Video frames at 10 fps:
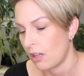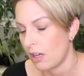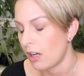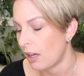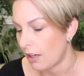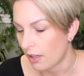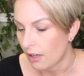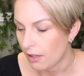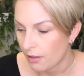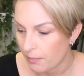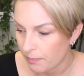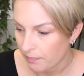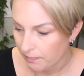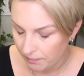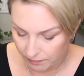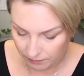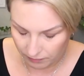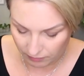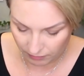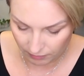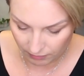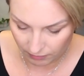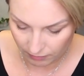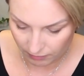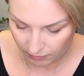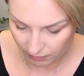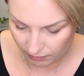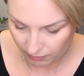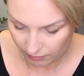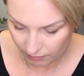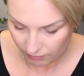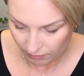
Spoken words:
[no speech]